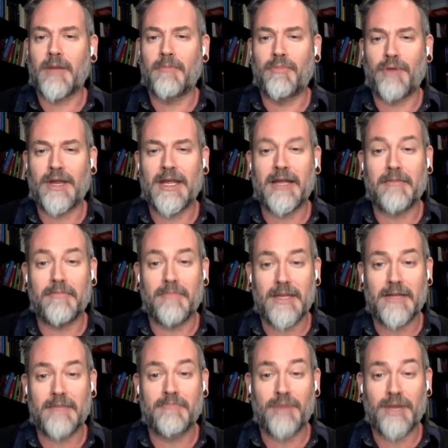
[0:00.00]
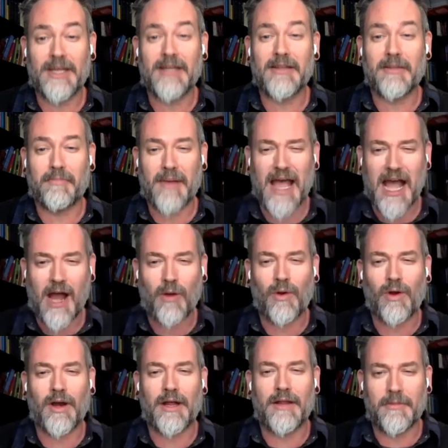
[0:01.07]
bringing the
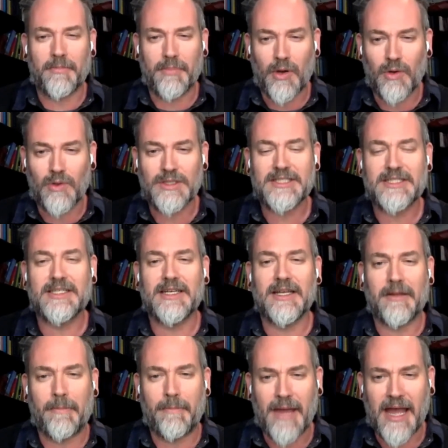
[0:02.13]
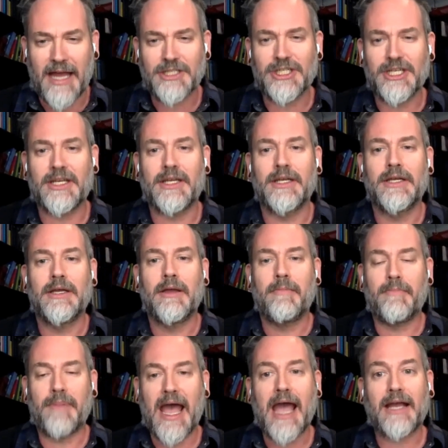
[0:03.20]
power and the potency and the magic
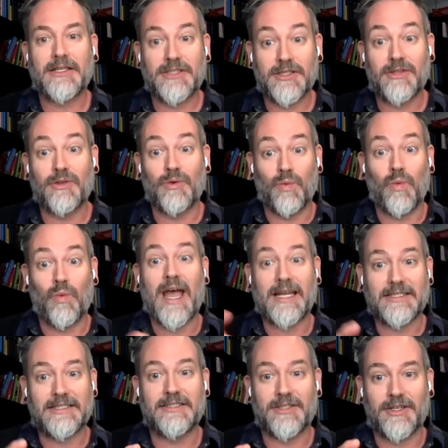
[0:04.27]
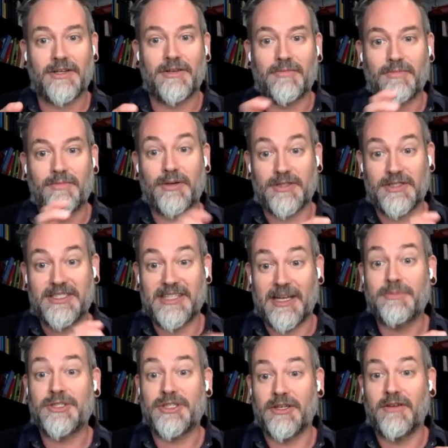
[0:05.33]
back to the Western
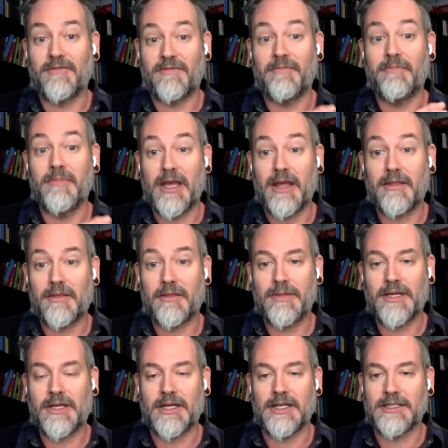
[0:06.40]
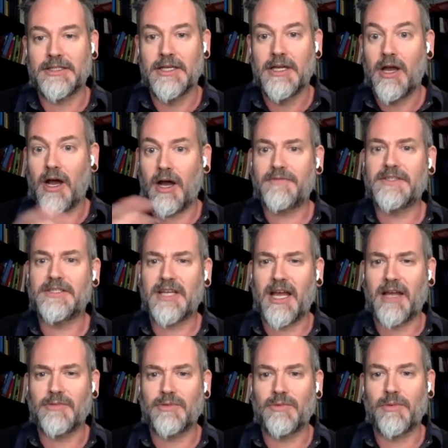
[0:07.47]
perception of myth. Because
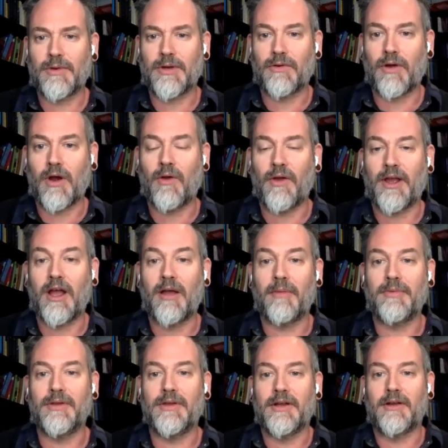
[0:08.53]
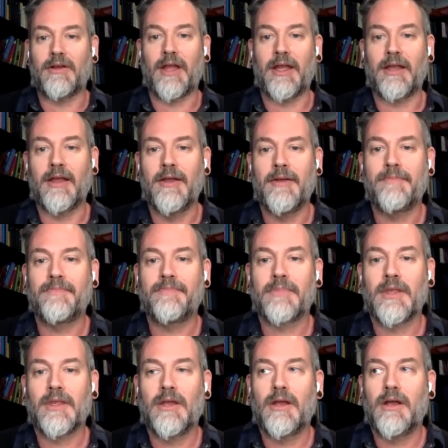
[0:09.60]
oftentimes when we're growing up, you hear like,
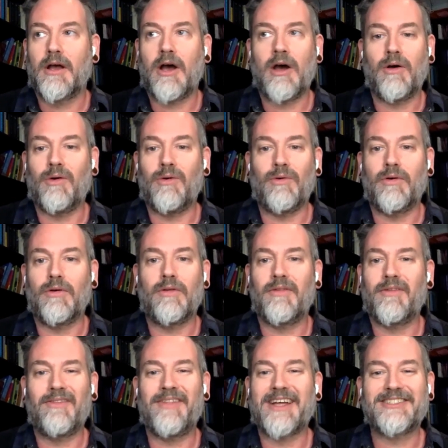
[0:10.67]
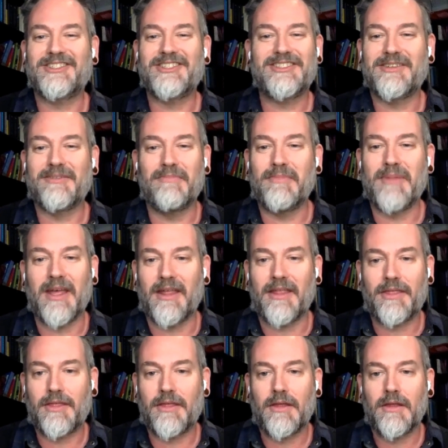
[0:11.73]
"Oh, that's just a
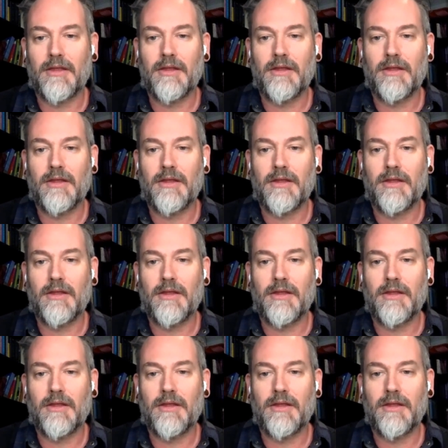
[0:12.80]
myth."